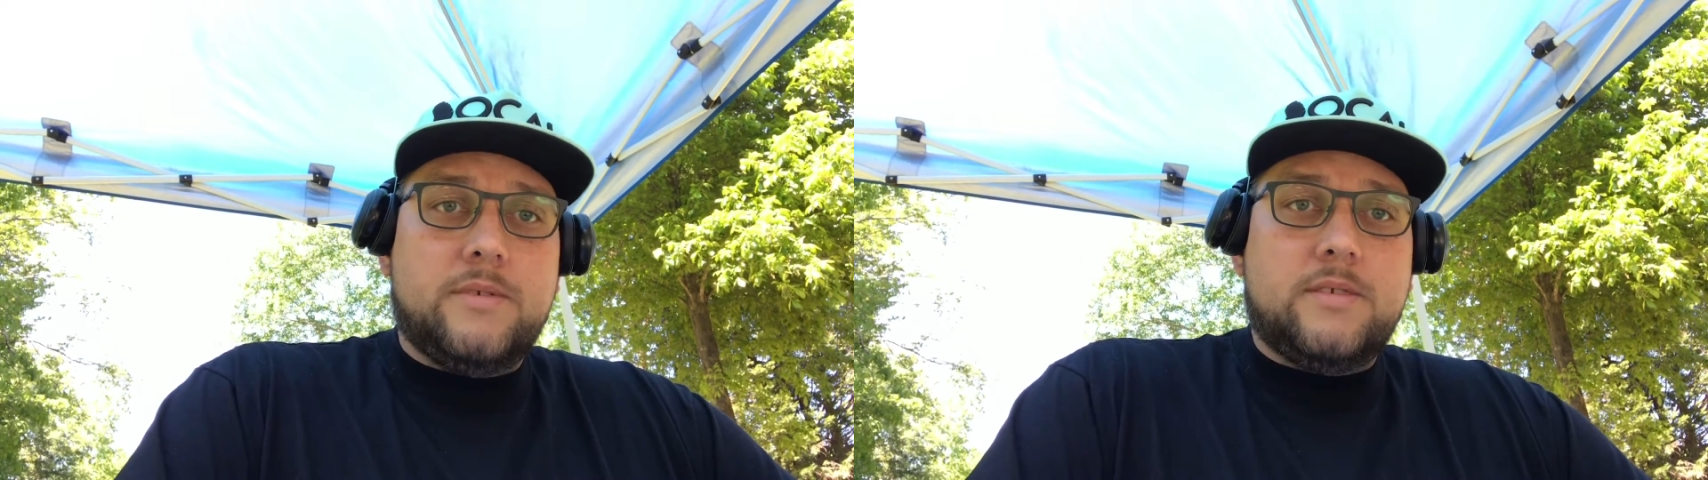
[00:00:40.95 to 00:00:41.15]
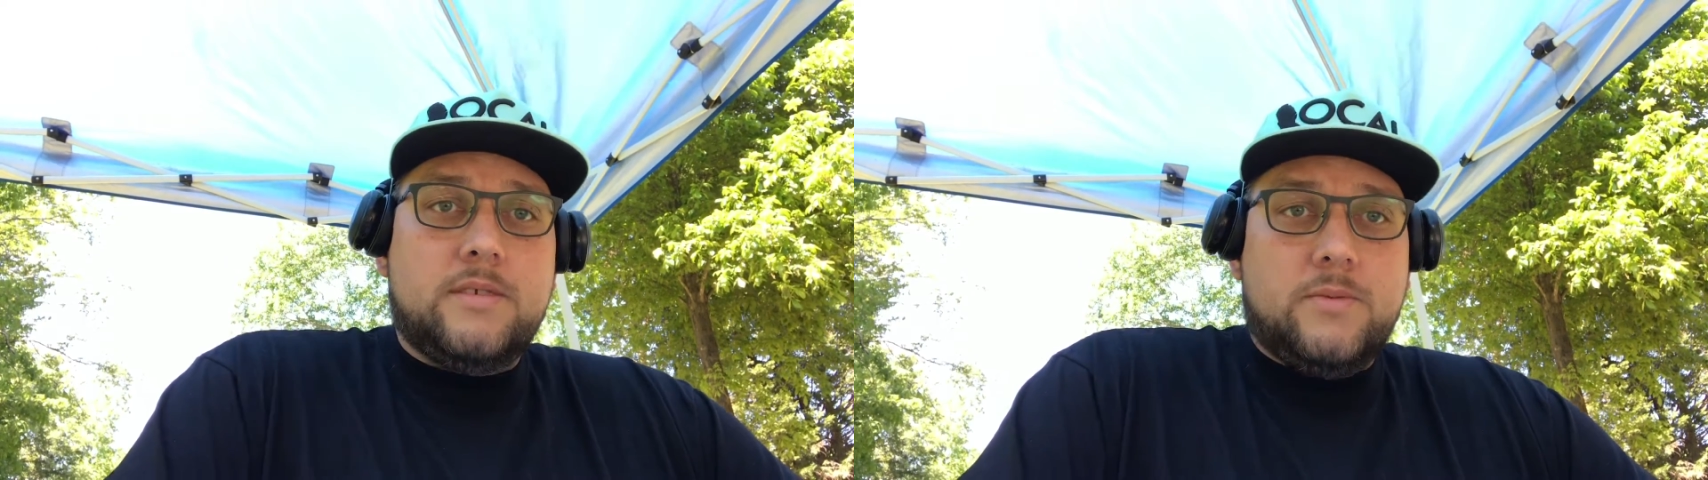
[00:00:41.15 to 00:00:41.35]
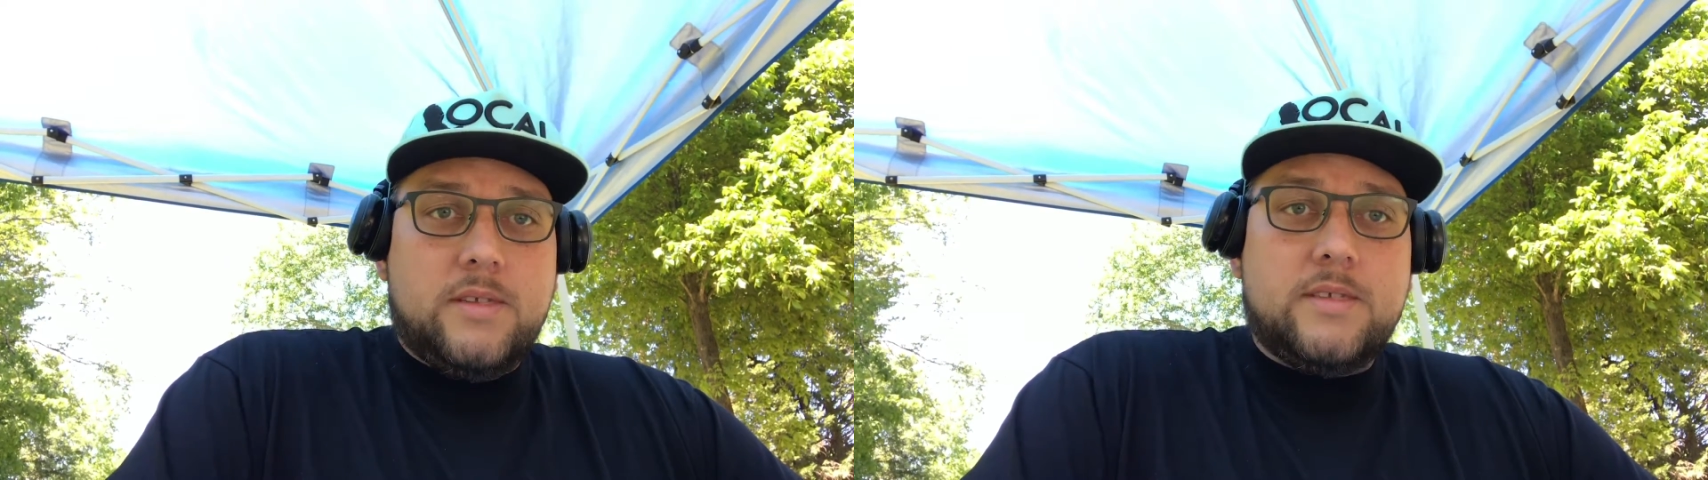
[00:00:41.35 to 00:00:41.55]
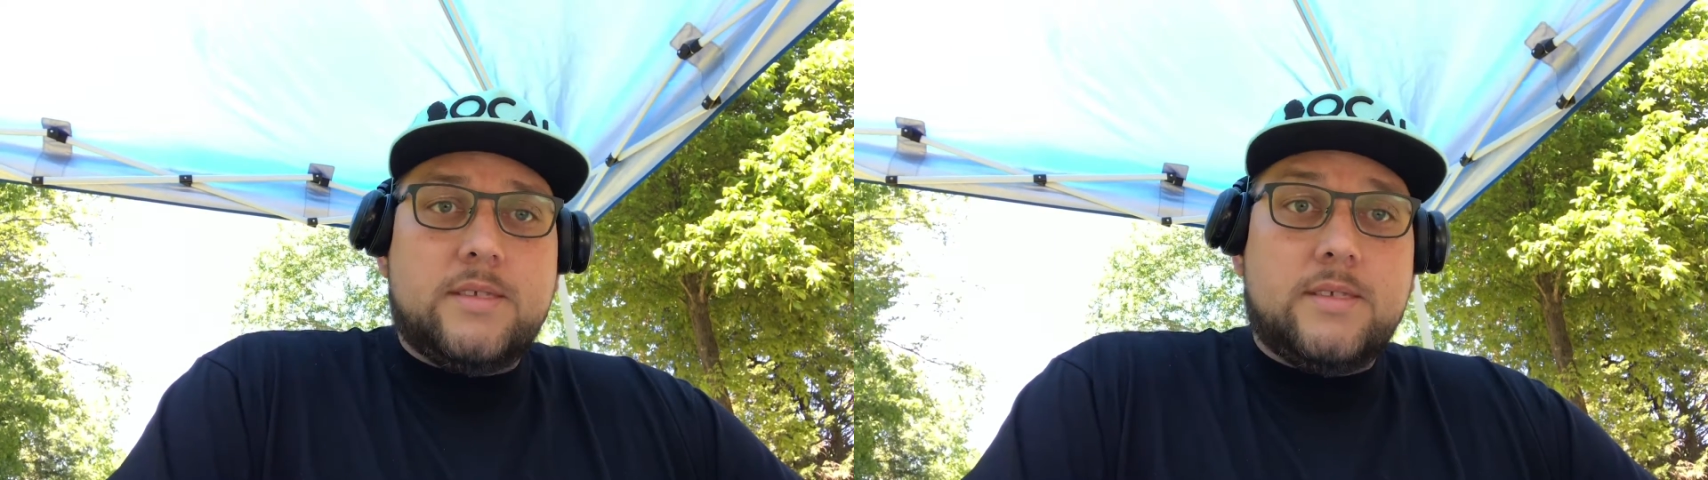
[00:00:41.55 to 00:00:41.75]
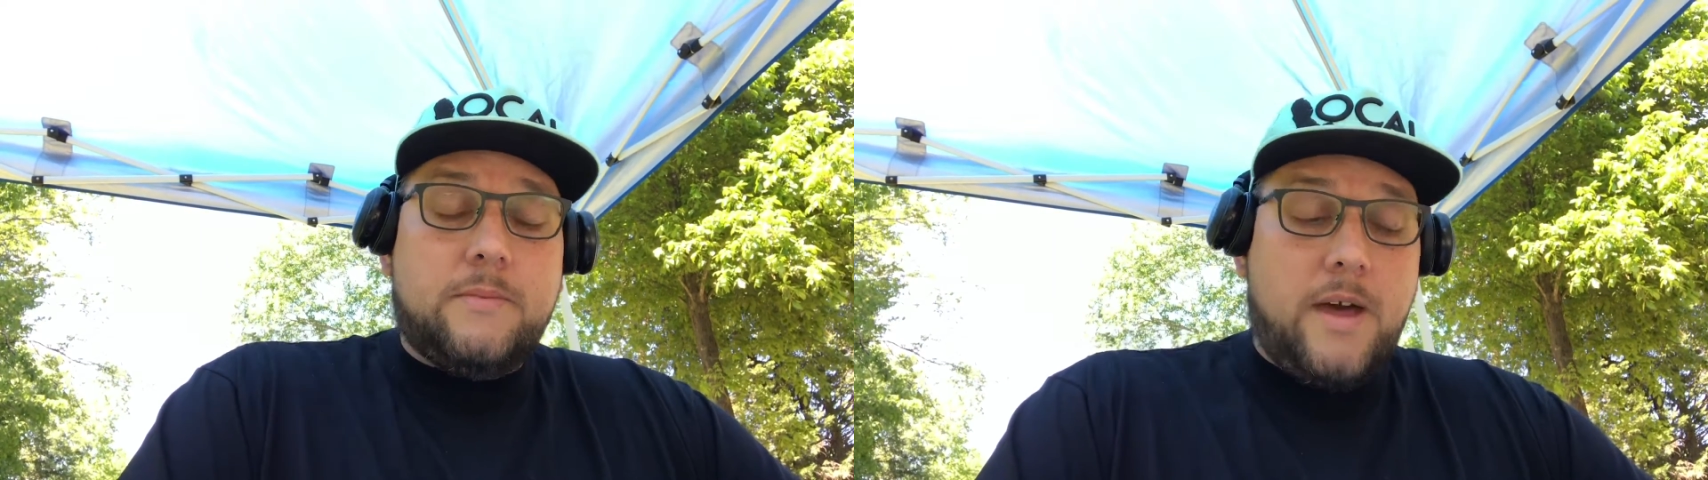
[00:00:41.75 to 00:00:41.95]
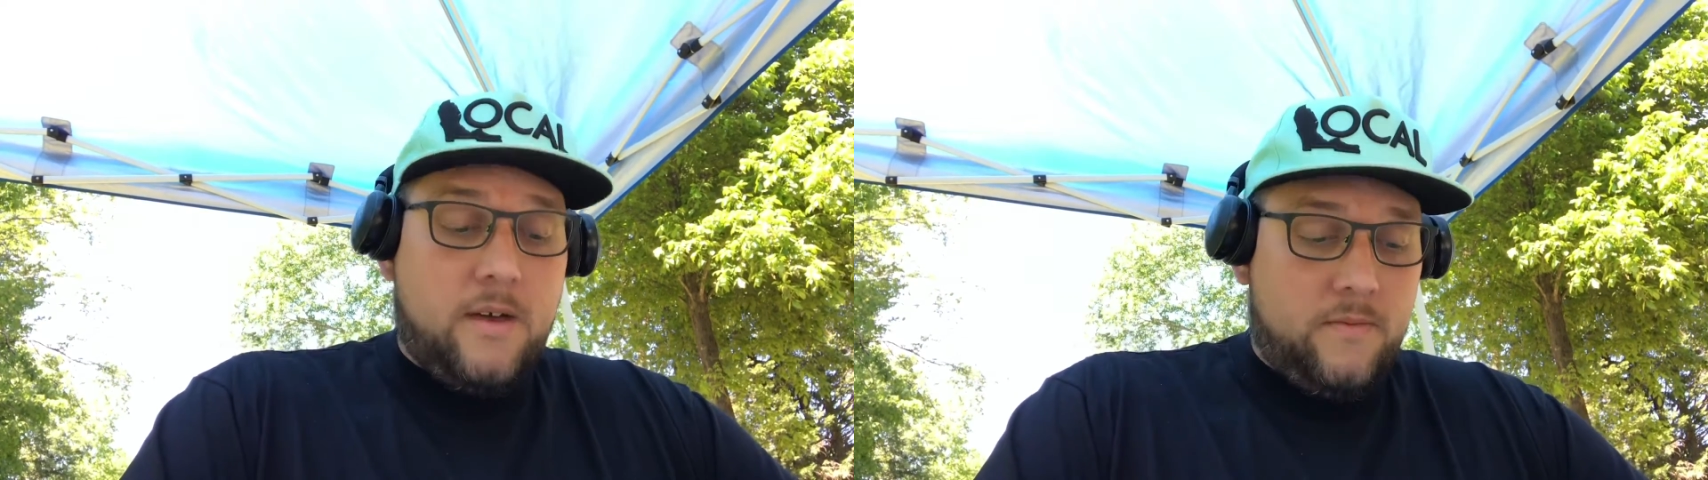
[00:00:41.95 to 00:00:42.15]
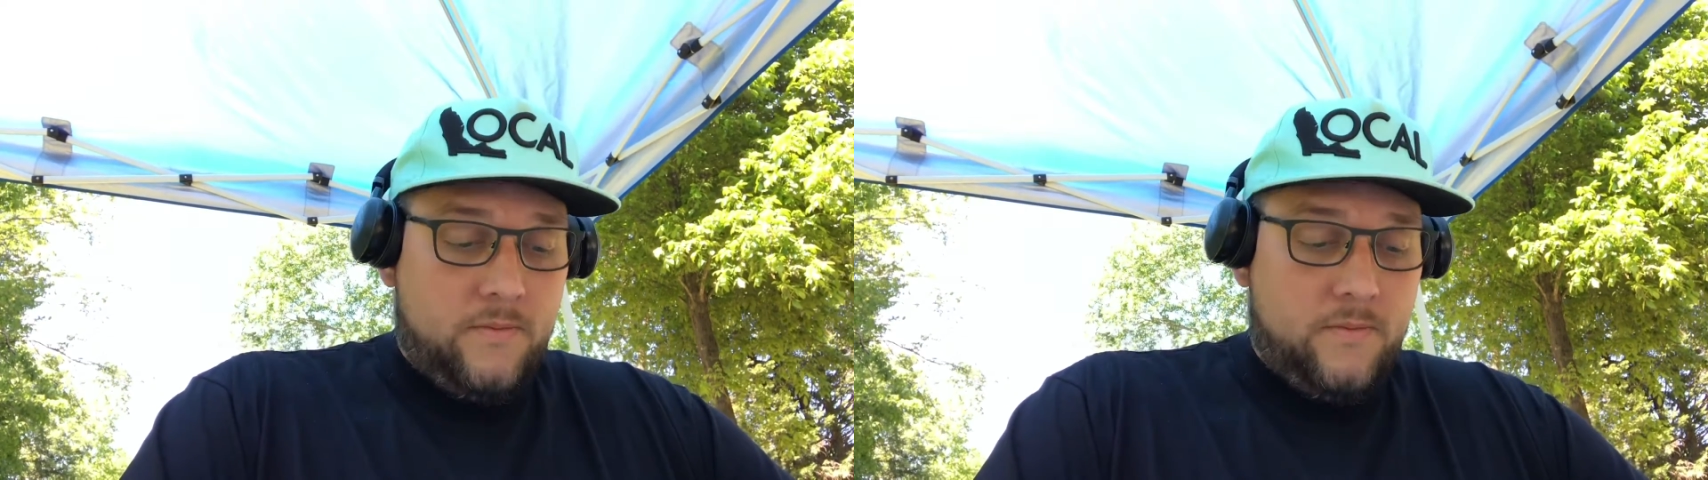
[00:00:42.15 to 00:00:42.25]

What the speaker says: is what this is about.